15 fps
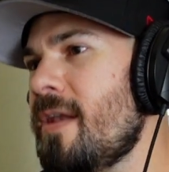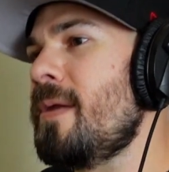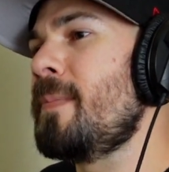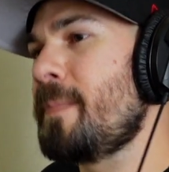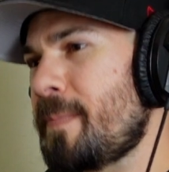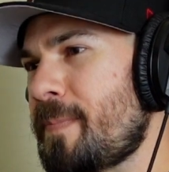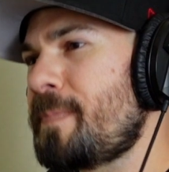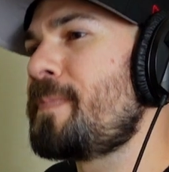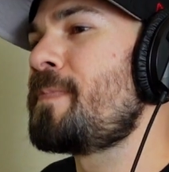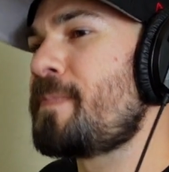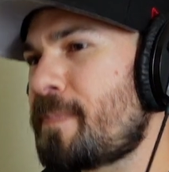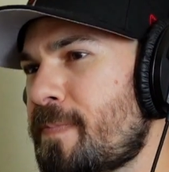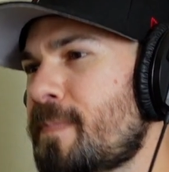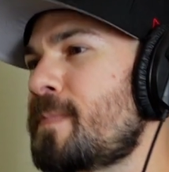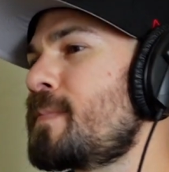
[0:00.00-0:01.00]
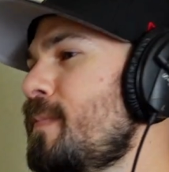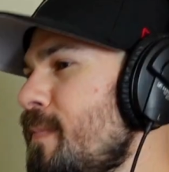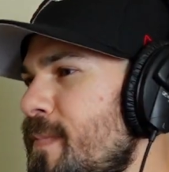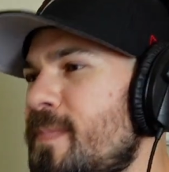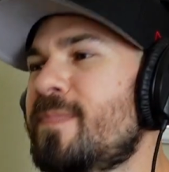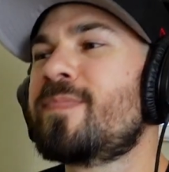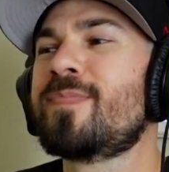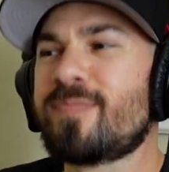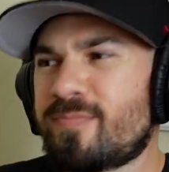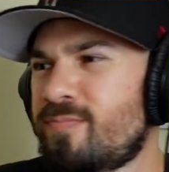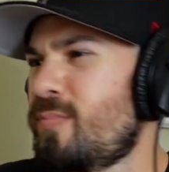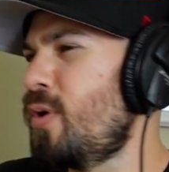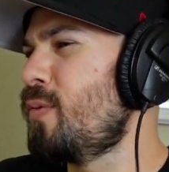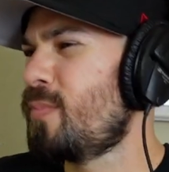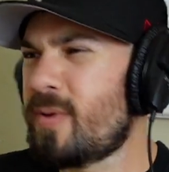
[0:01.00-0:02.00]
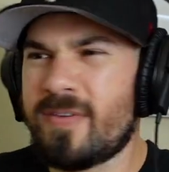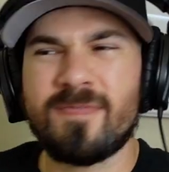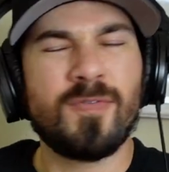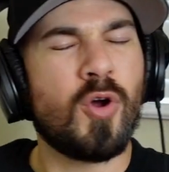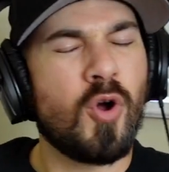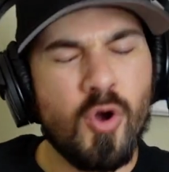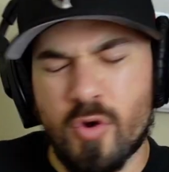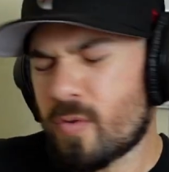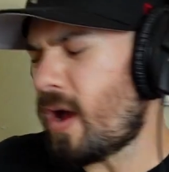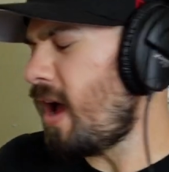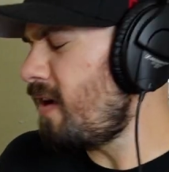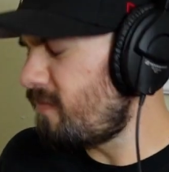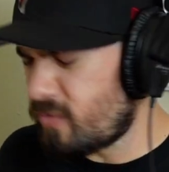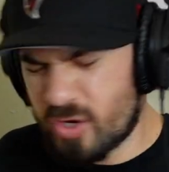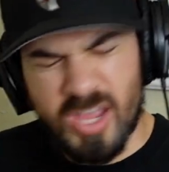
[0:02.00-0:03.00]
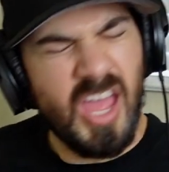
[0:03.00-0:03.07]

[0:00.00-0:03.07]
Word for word: I will remember before I